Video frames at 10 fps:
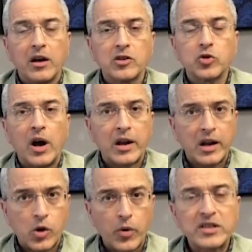So our
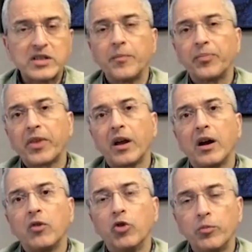request
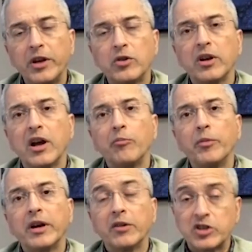would be to the
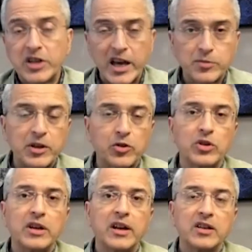government, and which has been through
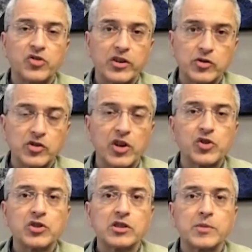the industry
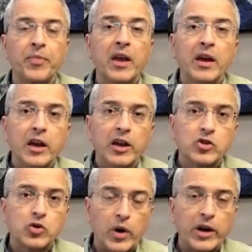associations,
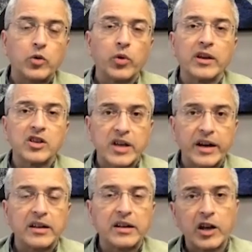is one, to
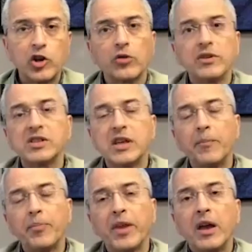extend the tenure of the
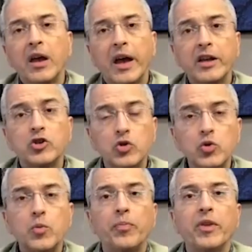scheme, and
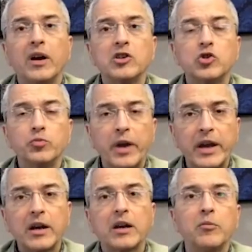two, to
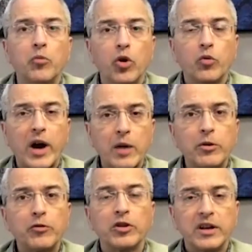make it more
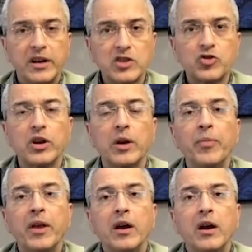viable for the
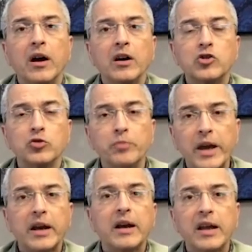industry to
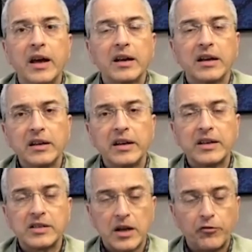make India the
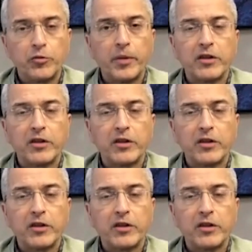next hub for